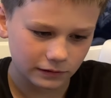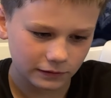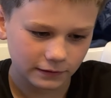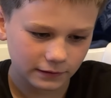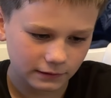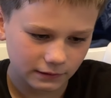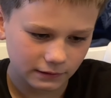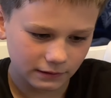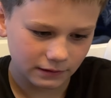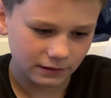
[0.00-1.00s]

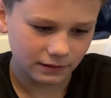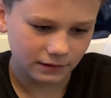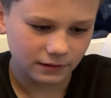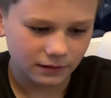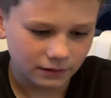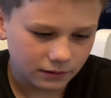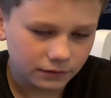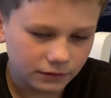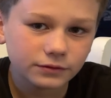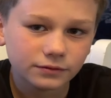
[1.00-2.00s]

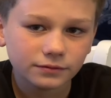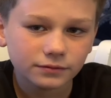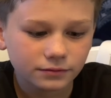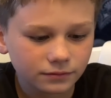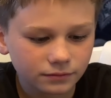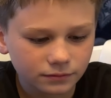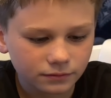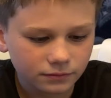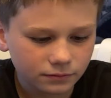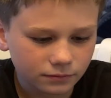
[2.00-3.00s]

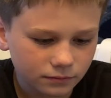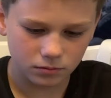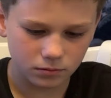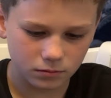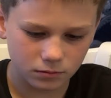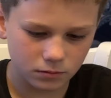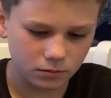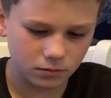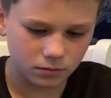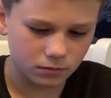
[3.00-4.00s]

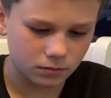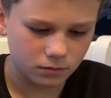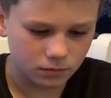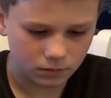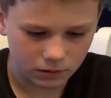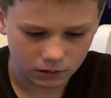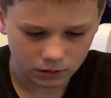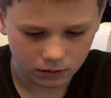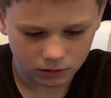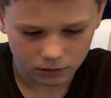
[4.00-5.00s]

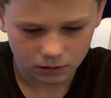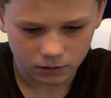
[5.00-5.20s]
(silent)